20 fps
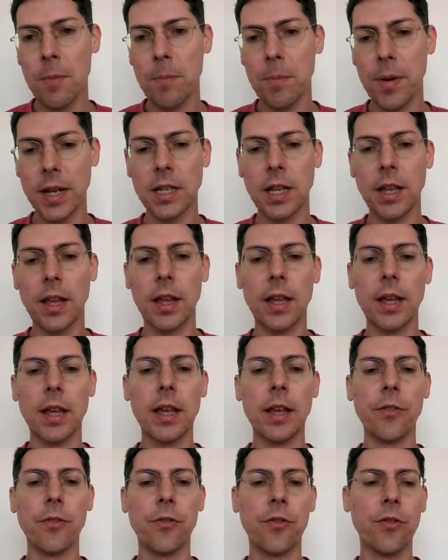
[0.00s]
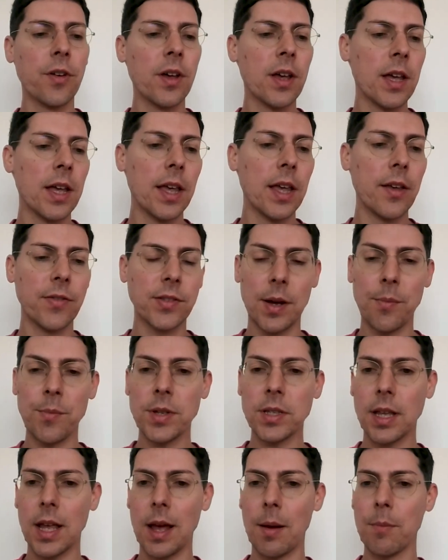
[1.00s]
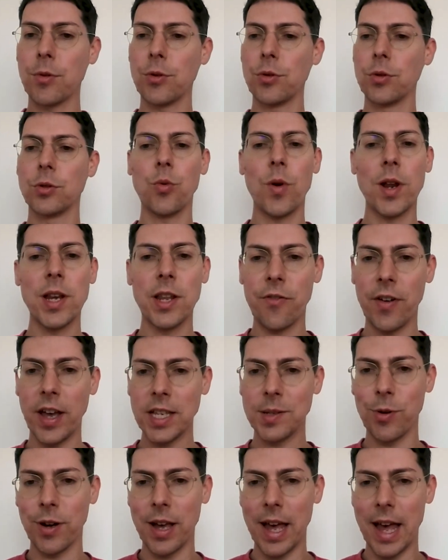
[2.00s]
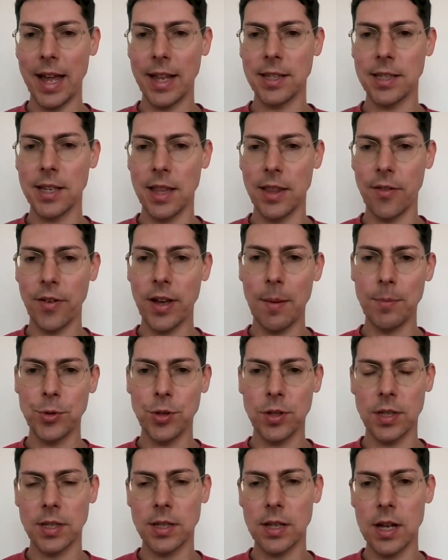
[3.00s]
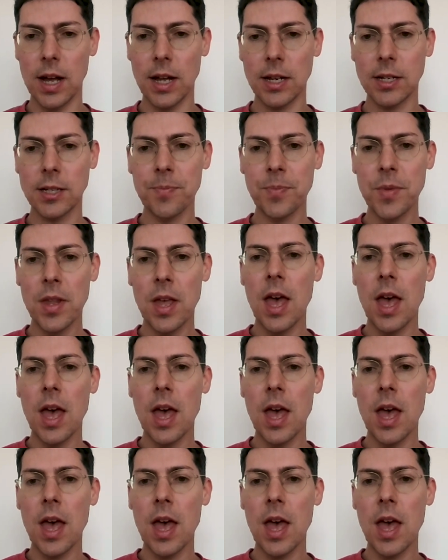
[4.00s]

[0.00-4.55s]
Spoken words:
But if someone's come through 20 Facebook ads and they've come to the site,